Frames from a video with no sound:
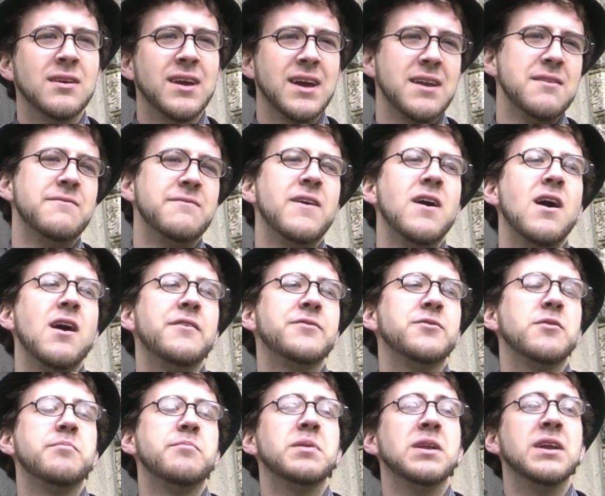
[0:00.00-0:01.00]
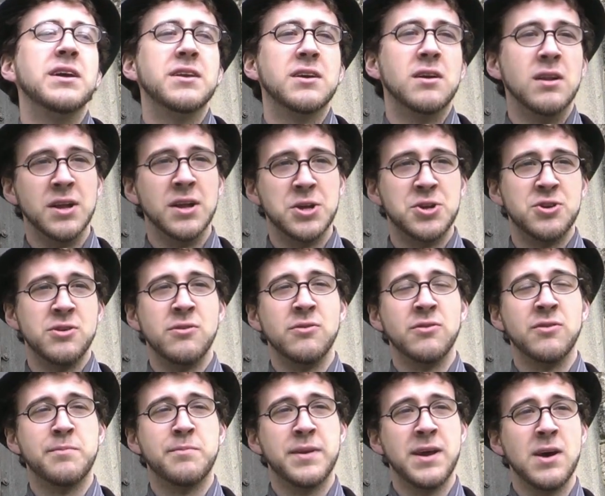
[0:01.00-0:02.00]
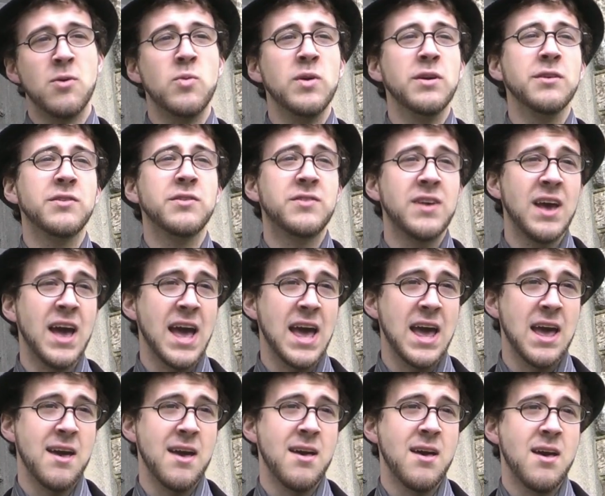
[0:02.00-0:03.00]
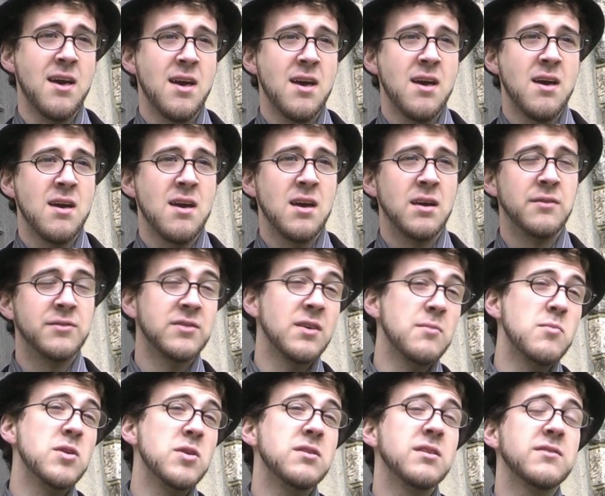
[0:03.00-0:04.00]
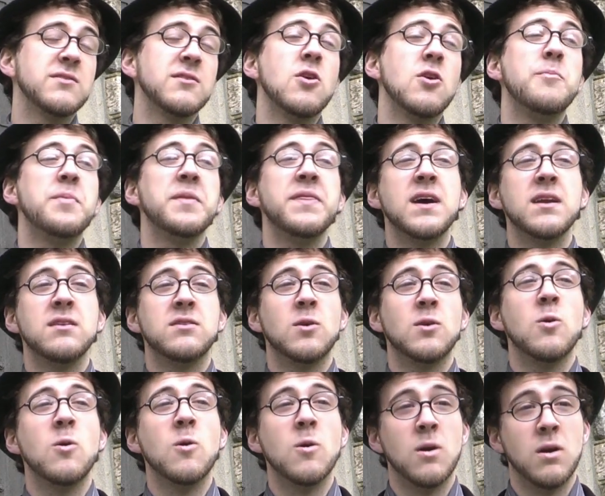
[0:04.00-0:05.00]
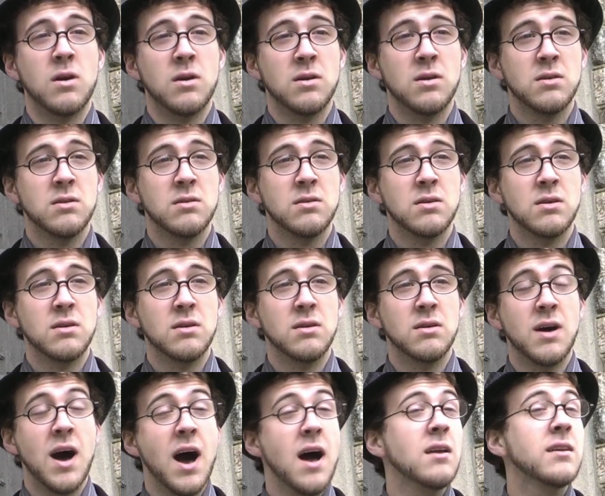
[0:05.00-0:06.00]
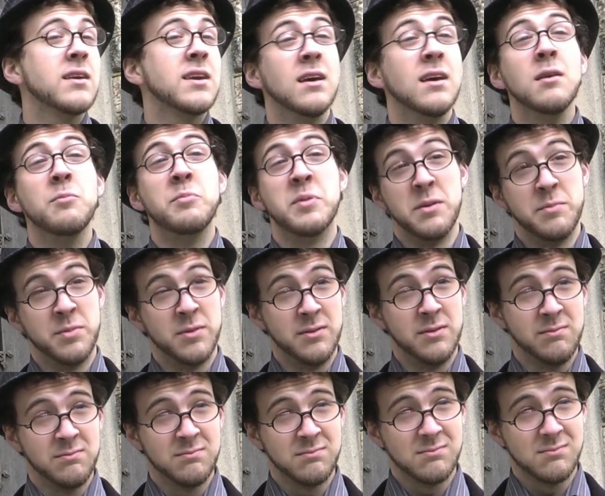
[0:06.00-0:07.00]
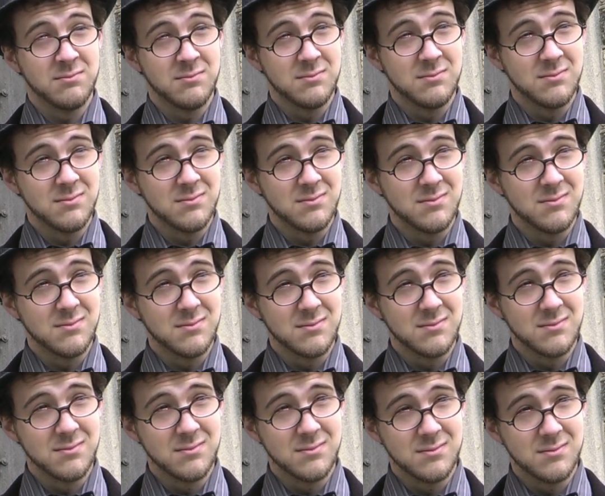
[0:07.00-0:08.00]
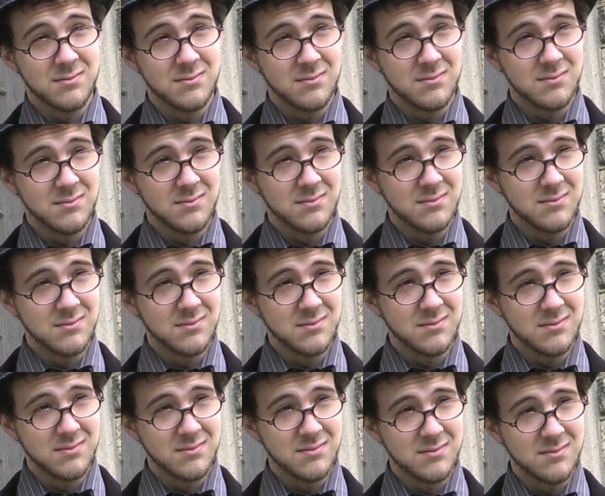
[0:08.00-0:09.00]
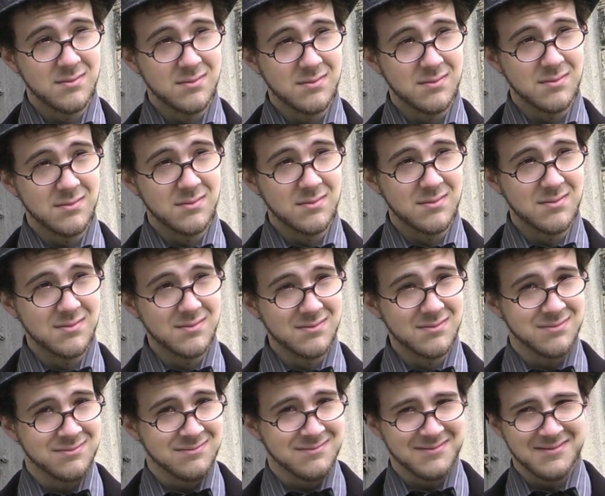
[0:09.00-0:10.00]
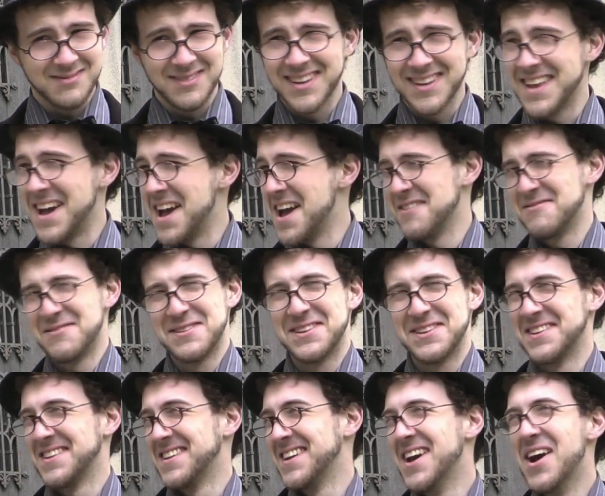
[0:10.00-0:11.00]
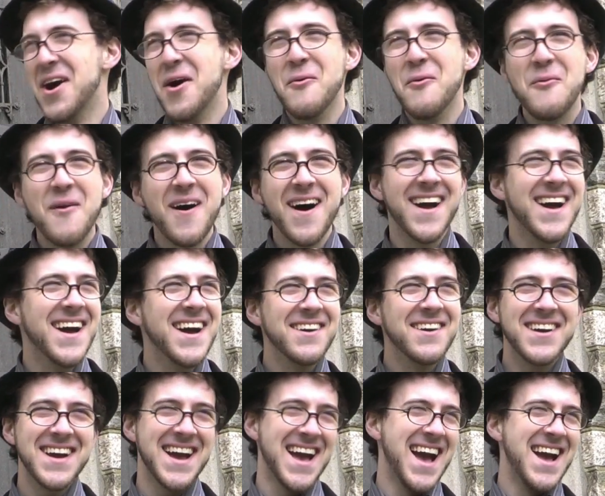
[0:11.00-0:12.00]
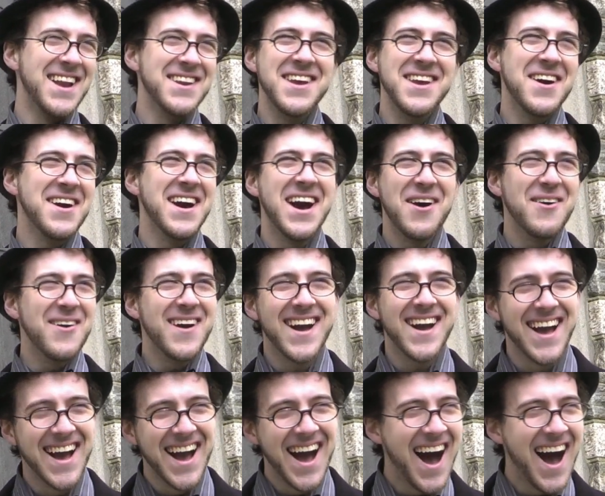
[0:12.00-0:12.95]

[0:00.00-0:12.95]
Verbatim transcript: get involved with political issues, but I will say, if someone doesn't open that door, I'll kill people. You, you're going on record saying you'll commit murder. What? What?